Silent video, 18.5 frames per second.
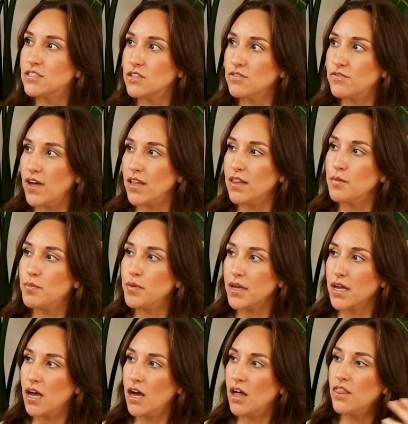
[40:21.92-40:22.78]

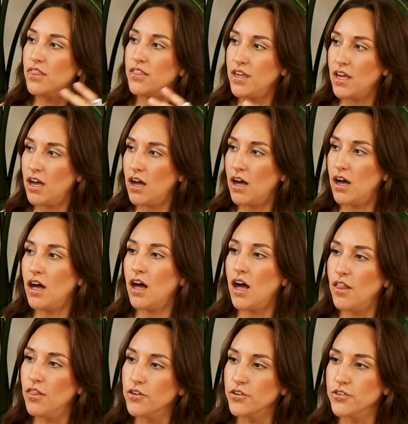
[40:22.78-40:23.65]
developing the
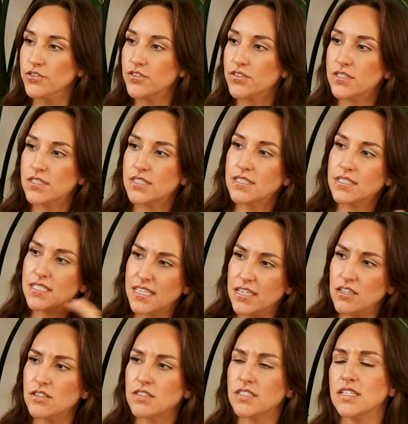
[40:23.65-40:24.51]
other
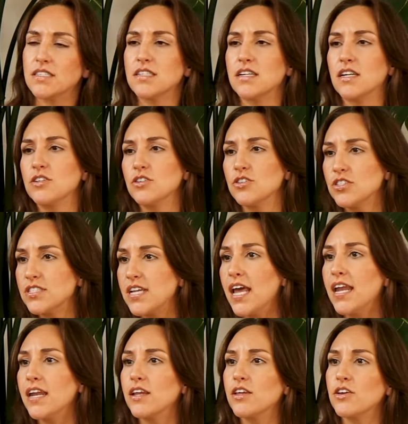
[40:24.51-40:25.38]
skill sets and
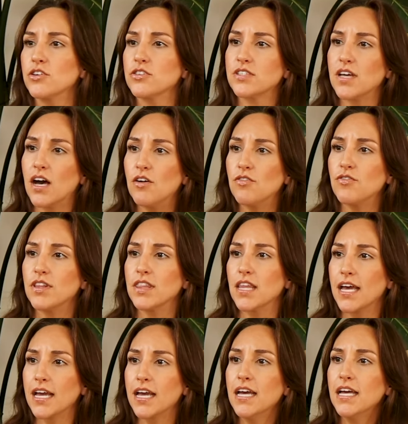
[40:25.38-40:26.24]
understanding yourself, and
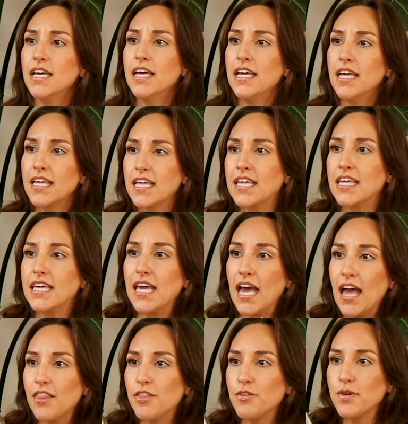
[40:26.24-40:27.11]
like
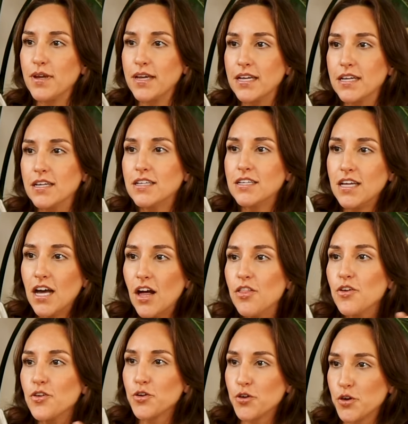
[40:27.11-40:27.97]
gathering
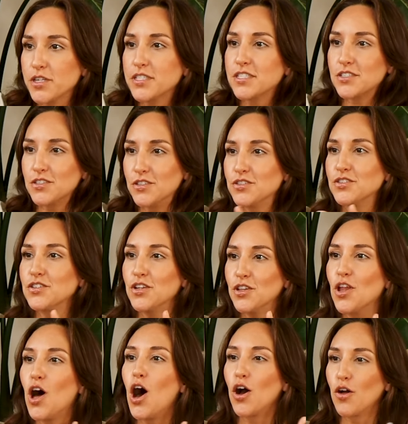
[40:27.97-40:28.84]
other crystals
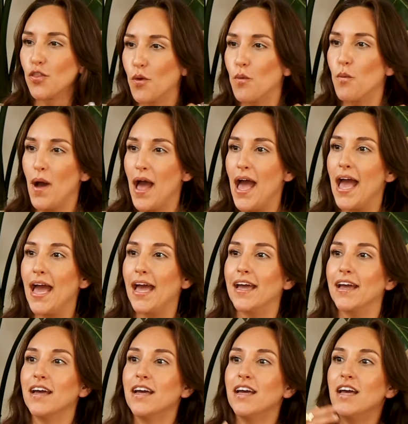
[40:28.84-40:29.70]
along the
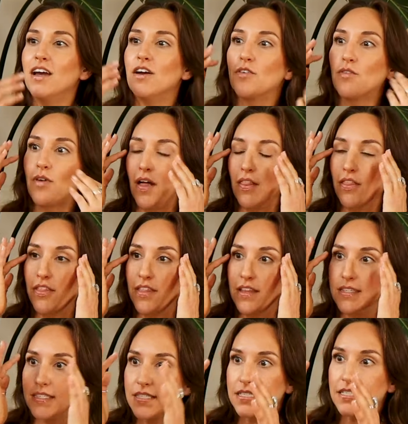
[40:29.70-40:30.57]
way, rather
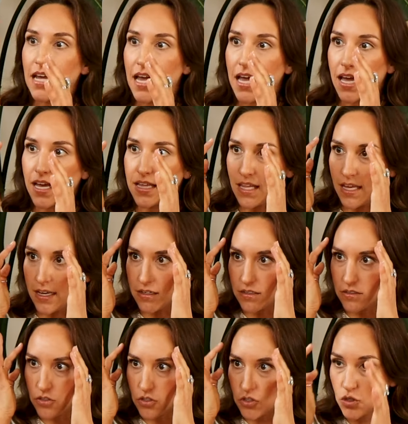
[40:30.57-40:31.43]
than staying like
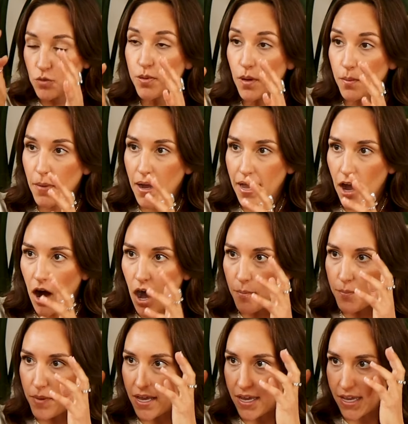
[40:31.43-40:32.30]
super
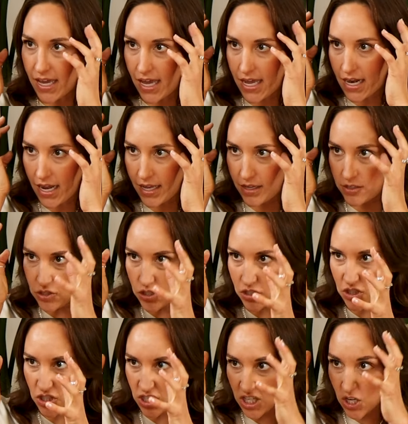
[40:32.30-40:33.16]
myopic and I
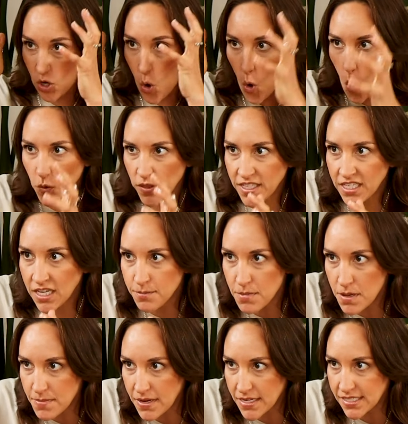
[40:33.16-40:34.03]
just gonna only
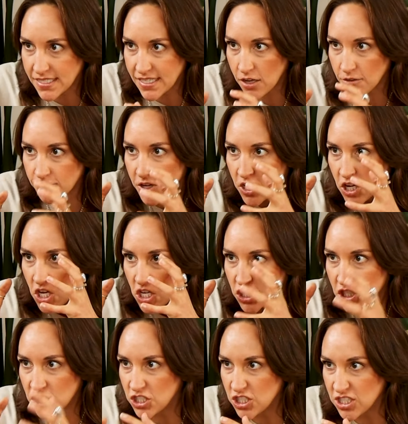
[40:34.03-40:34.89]
commit myself
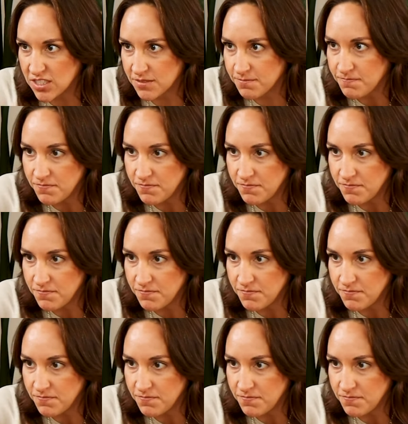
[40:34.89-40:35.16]
to just